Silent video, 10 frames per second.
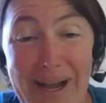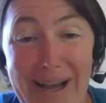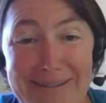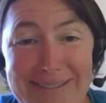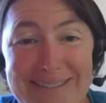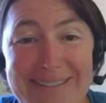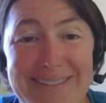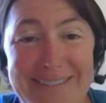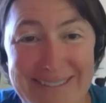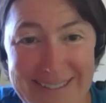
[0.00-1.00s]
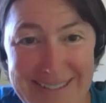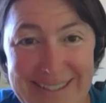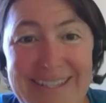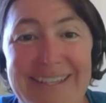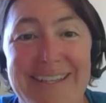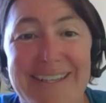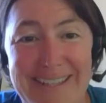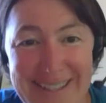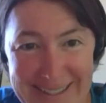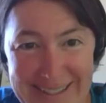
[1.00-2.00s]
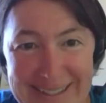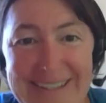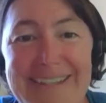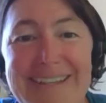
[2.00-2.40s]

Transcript: So it's like a mini Arc to Arc.